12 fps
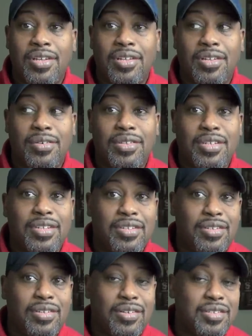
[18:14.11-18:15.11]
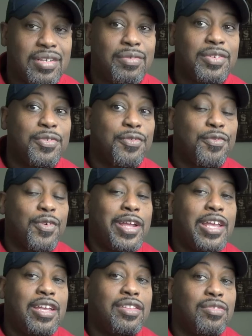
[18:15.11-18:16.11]
You know, and then, you know, because I was
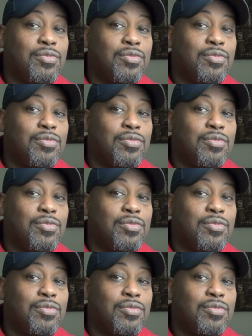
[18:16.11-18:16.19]
afraid